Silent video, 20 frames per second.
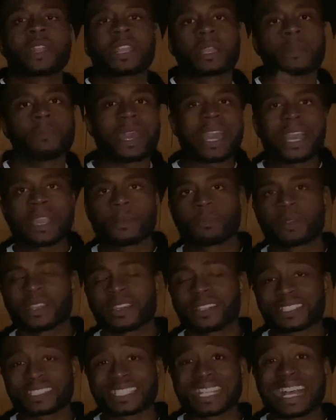it back, bring it
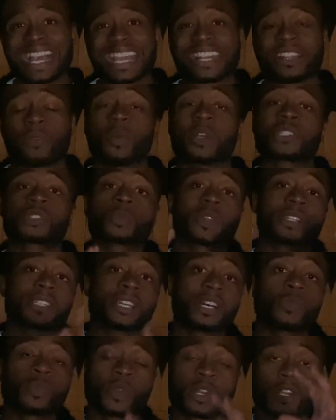inside. And once we're done,
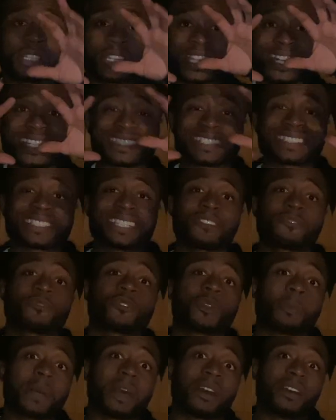we're gonna let it sit for
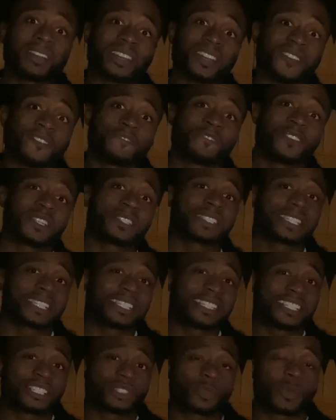about a good 15 to
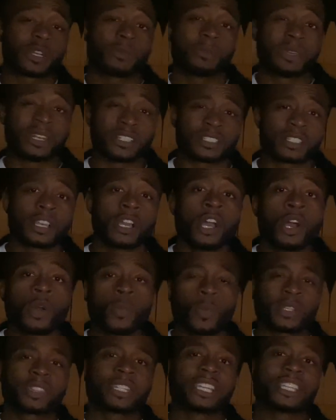20 minutes. One
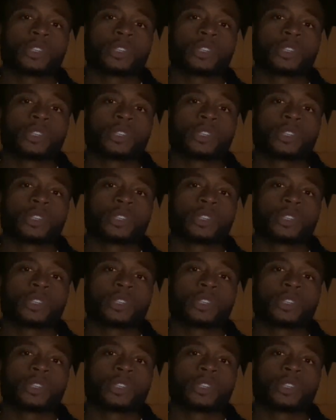thing you